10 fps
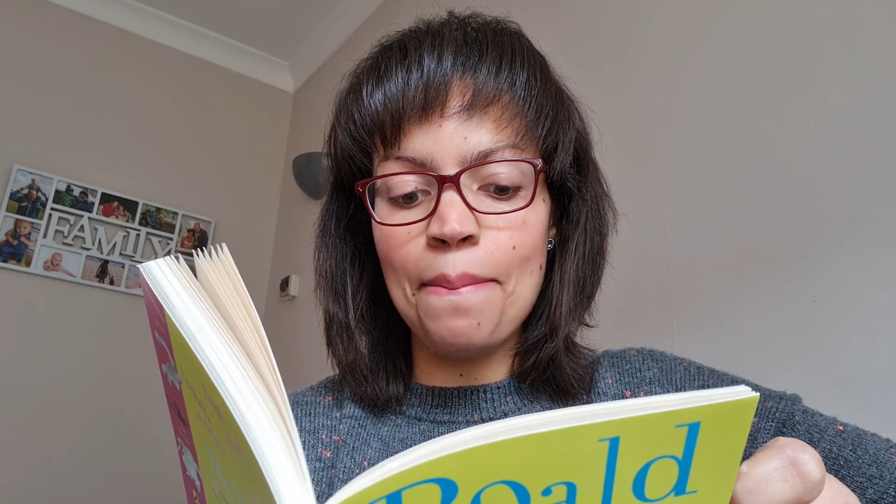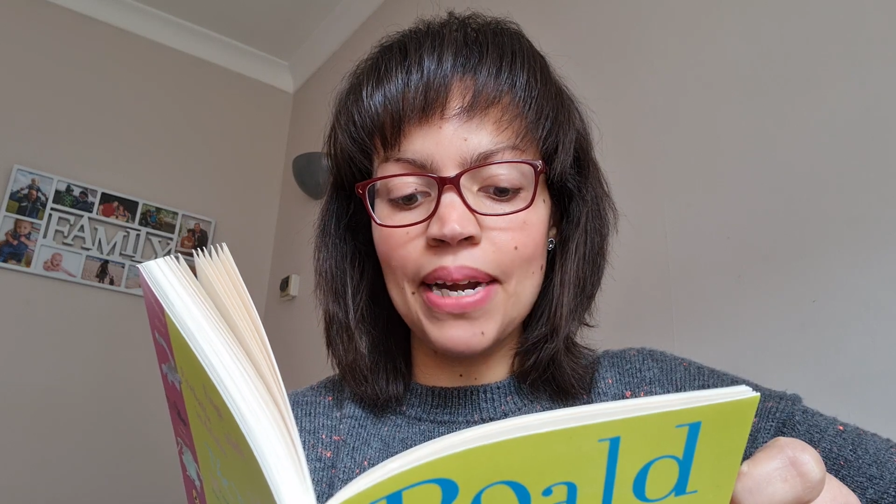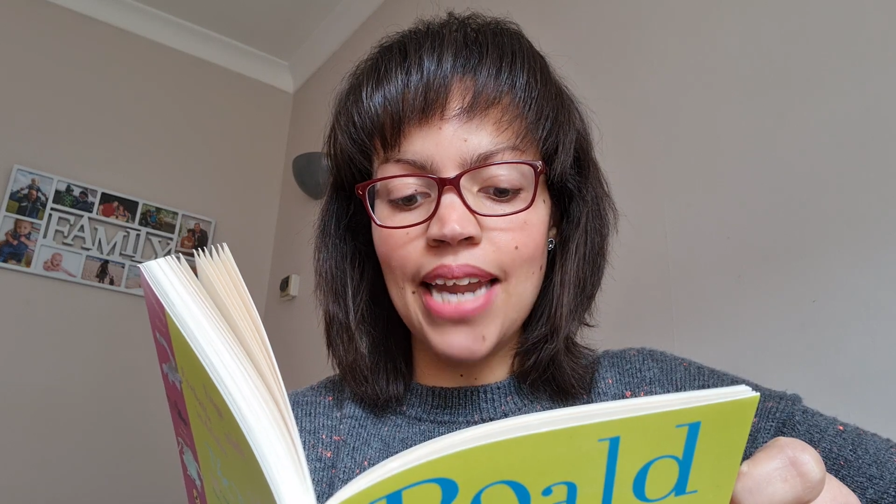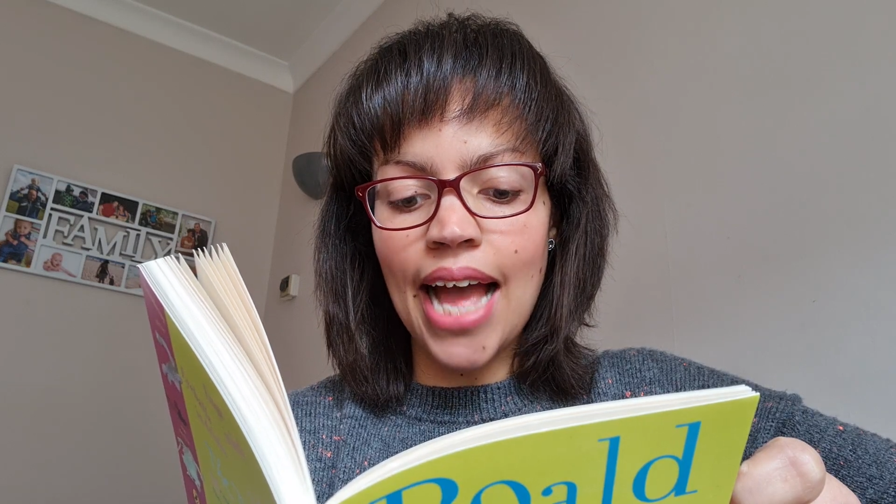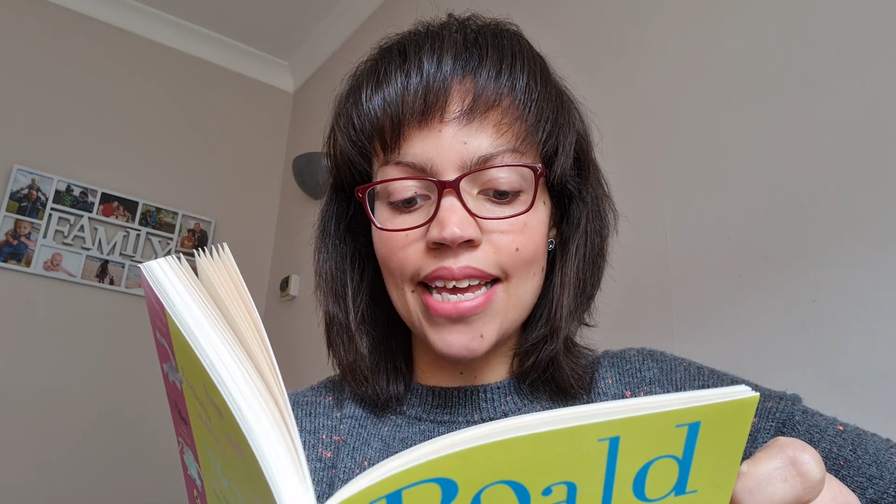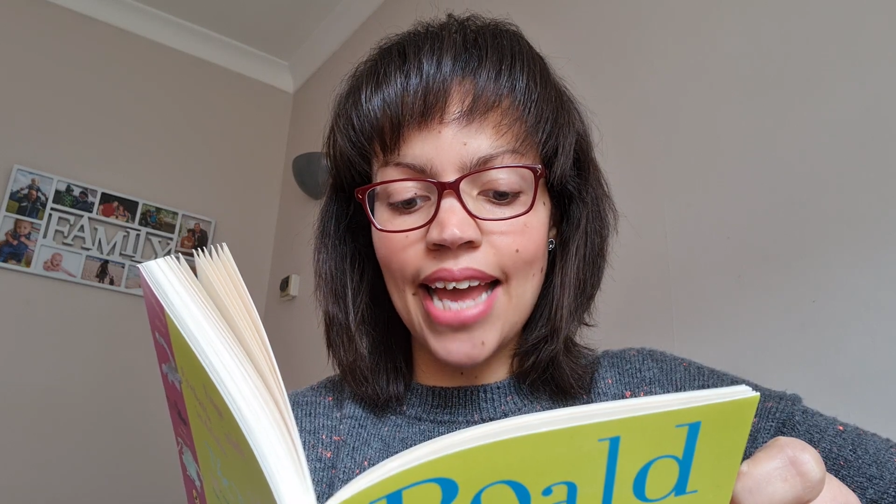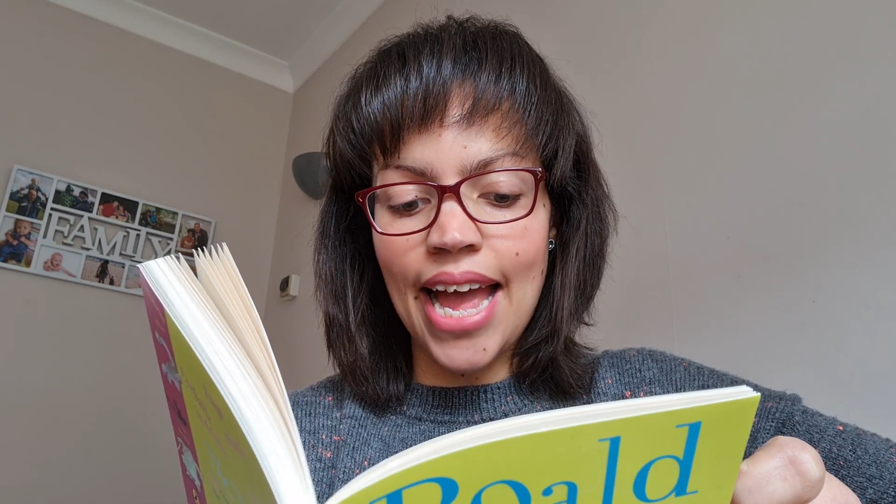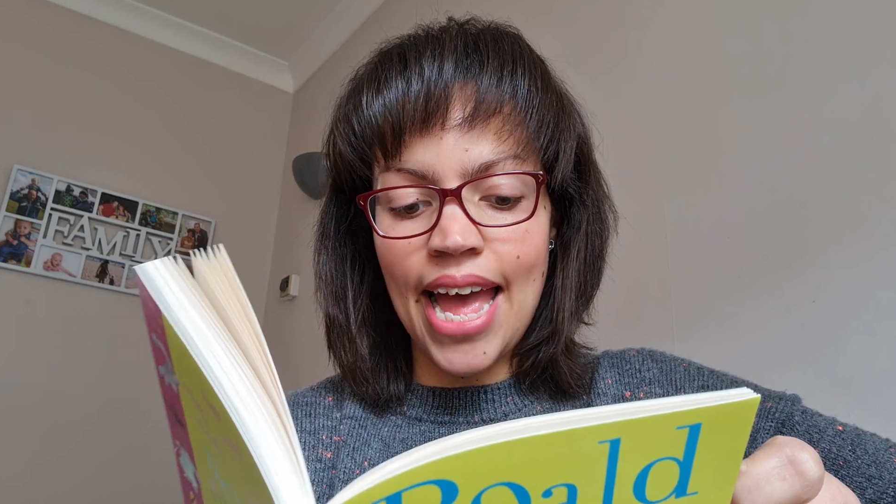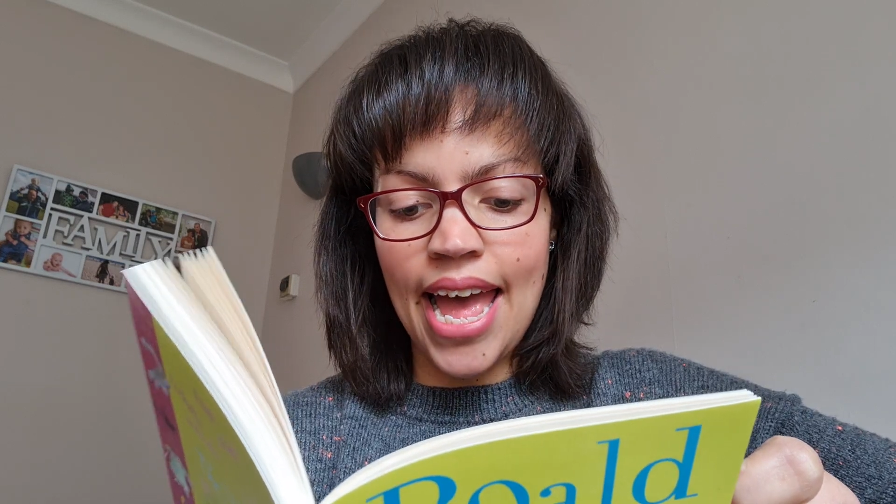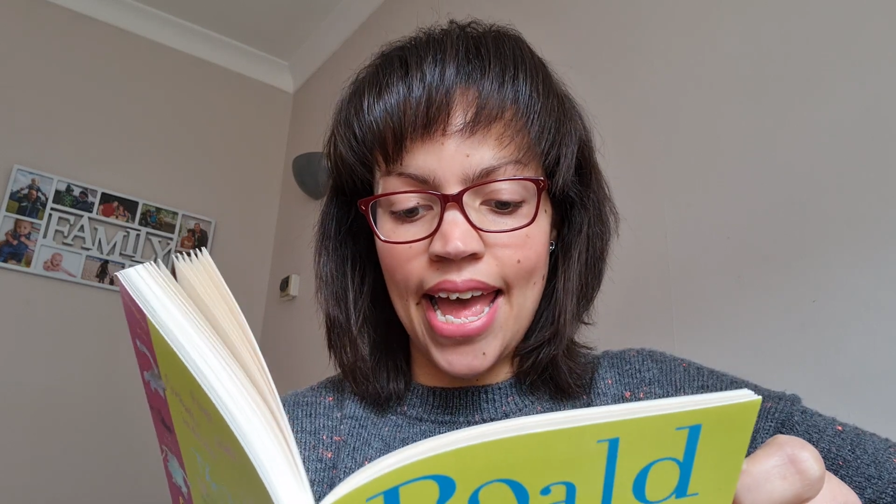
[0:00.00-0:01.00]
black
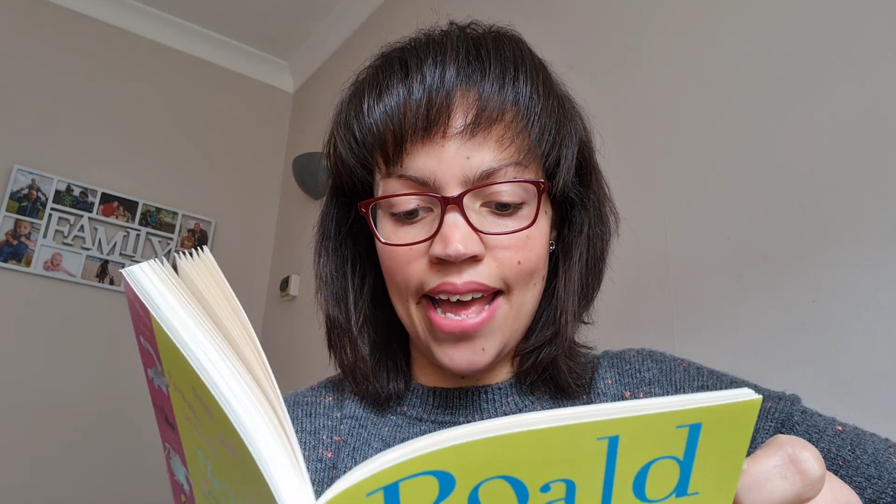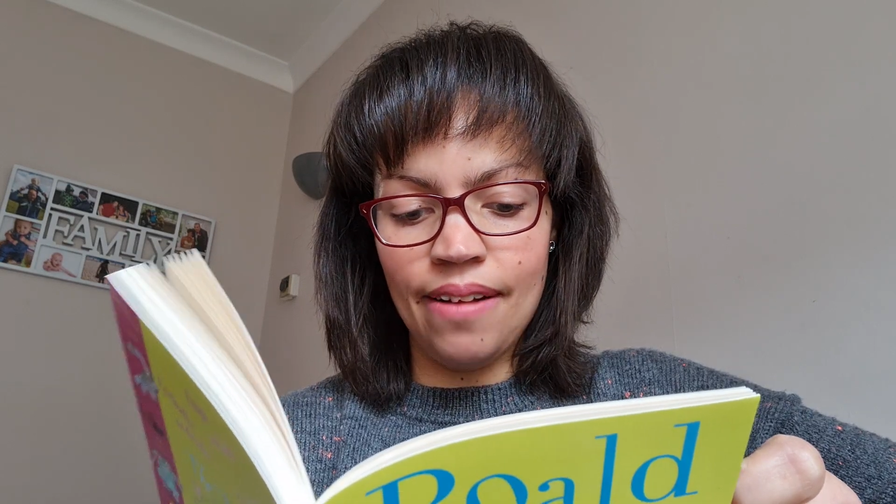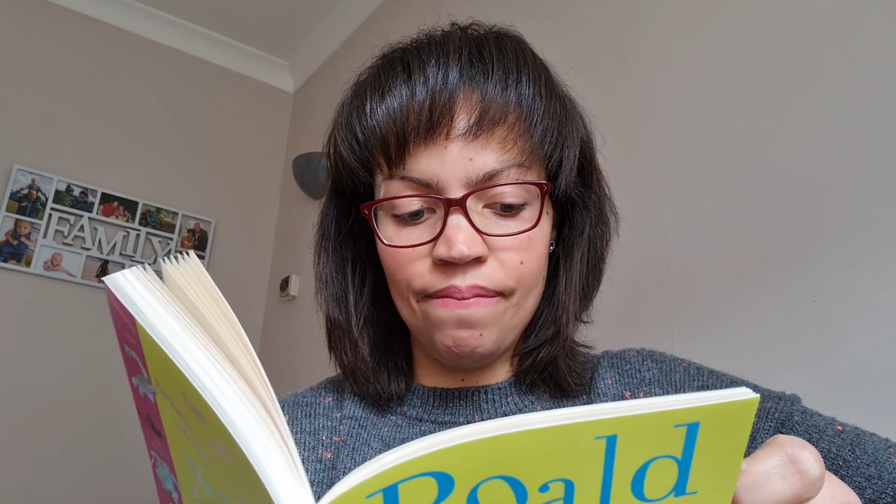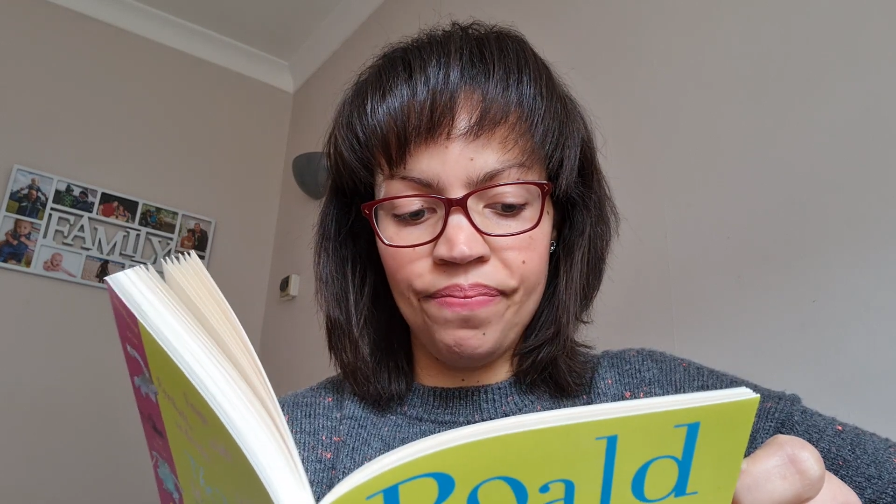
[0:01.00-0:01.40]
hair.